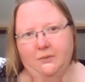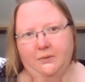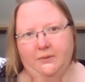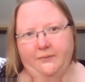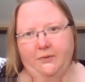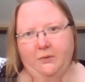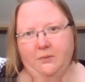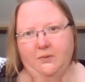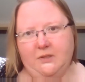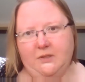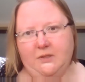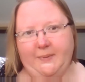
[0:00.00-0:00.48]
of
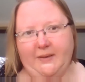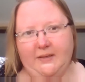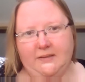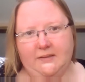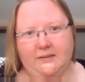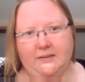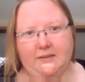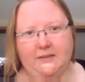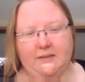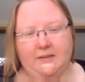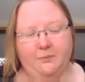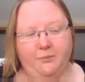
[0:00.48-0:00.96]
your
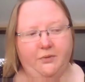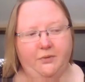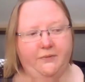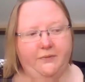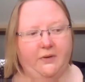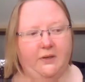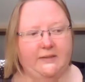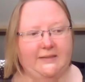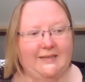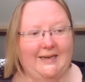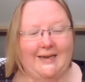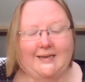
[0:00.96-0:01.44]
expenses and
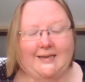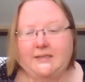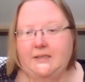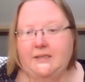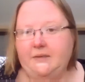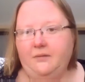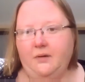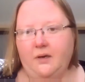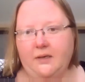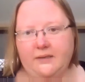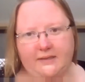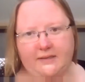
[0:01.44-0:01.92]
provides
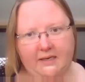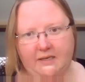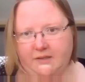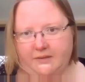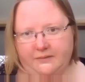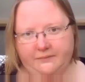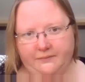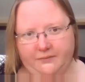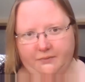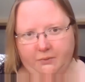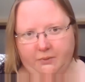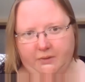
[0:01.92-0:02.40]

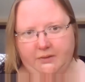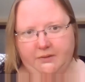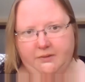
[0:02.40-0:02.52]
categorization for you,